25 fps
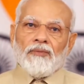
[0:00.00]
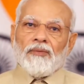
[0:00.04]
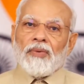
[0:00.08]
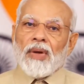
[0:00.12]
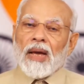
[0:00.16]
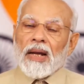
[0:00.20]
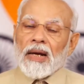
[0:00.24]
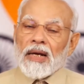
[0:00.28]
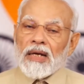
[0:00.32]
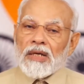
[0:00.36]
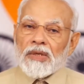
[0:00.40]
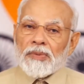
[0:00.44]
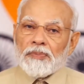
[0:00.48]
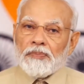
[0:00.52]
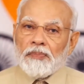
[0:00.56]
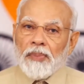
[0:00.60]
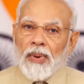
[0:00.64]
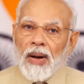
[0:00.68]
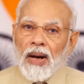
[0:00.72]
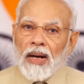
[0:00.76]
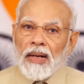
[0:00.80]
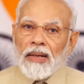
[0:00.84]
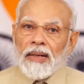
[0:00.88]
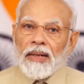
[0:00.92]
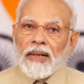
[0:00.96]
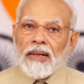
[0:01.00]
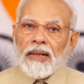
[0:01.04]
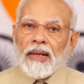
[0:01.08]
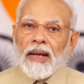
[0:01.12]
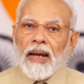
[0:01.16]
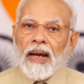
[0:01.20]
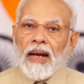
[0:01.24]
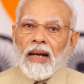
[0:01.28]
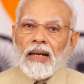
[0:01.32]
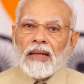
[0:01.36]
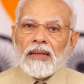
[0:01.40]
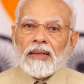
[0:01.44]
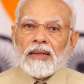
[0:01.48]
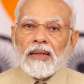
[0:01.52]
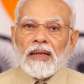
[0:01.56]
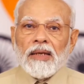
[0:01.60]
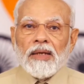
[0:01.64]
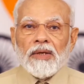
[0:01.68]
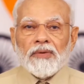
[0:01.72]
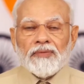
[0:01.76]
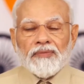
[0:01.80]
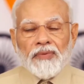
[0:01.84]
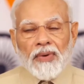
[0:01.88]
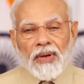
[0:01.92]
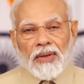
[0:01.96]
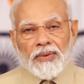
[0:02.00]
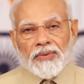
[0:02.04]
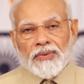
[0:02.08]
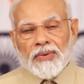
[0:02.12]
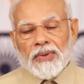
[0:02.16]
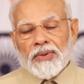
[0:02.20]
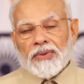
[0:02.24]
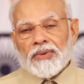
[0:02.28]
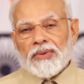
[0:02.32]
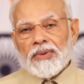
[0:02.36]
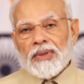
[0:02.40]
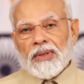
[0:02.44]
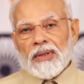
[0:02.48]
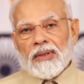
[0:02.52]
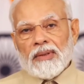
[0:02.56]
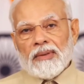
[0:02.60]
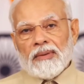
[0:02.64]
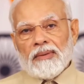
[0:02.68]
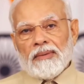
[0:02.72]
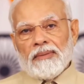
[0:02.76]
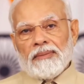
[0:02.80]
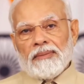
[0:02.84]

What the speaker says: We are expanding health infrastructure,